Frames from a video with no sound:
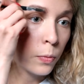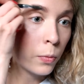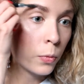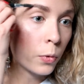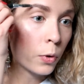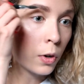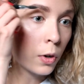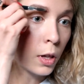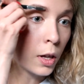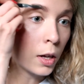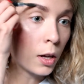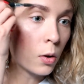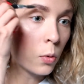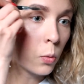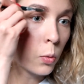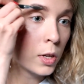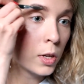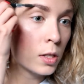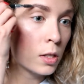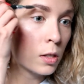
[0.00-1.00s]
More like a
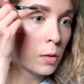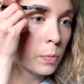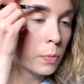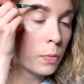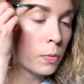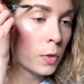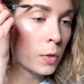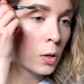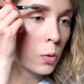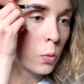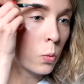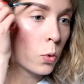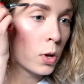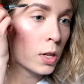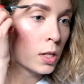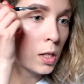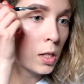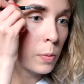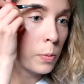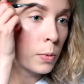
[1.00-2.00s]

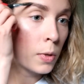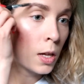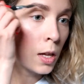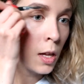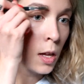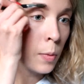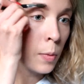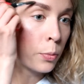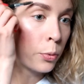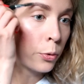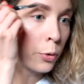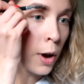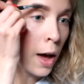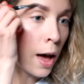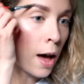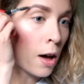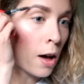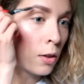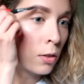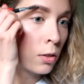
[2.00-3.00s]
wispy
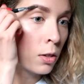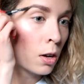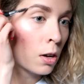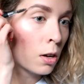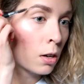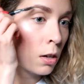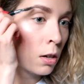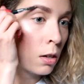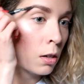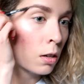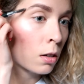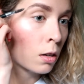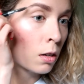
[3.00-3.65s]
brow look.